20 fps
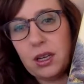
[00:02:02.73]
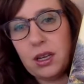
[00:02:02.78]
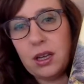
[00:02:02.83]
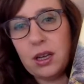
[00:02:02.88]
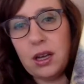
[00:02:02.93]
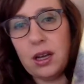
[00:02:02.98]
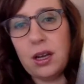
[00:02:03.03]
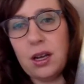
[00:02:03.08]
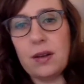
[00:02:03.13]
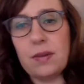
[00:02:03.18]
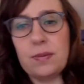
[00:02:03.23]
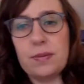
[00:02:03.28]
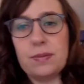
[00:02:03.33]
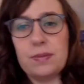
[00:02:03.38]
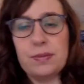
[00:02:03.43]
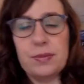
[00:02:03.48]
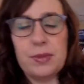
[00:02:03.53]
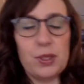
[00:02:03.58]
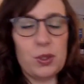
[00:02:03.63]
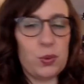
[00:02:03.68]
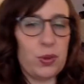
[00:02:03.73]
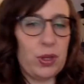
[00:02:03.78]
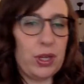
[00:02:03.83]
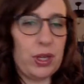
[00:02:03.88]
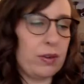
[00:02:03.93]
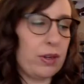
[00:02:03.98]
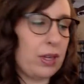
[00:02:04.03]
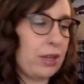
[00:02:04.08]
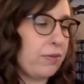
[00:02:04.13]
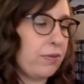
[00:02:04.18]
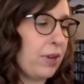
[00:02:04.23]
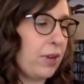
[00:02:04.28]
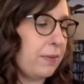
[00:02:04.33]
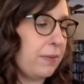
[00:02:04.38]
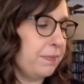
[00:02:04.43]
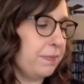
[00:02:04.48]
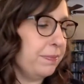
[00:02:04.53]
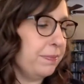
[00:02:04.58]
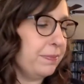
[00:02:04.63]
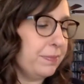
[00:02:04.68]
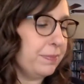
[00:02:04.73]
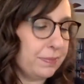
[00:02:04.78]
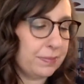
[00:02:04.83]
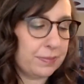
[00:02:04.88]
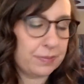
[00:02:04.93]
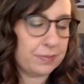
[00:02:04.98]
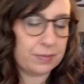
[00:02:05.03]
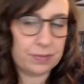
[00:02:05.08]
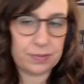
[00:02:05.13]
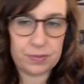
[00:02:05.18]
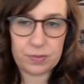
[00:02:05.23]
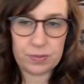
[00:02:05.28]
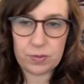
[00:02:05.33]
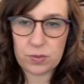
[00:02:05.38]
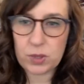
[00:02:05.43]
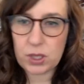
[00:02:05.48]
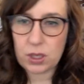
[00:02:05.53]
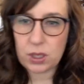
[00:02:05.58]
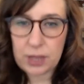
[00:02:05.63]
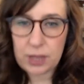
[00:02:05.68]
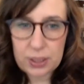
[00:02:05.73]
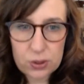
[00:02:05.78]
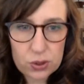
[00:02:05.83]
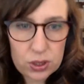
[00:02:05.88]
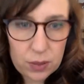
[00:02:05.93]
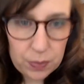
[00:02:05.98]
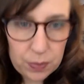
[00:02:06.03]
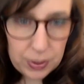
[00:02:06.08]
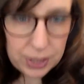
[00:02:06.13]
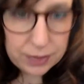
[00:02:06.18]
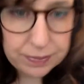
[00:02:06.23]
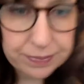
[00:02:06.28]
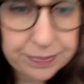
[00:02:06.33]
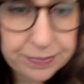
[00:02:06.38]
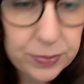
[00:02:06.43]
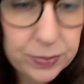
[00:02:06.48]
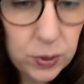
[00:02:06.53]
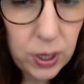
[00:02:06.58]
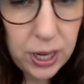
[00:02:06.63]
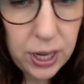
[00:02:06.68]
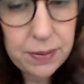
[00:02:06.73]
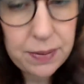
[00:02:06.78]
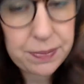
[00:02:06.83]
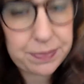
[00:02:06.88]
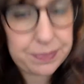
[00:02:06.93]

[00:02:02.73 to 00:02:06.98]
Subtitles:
it's really, really fun. So let's jump in, okay?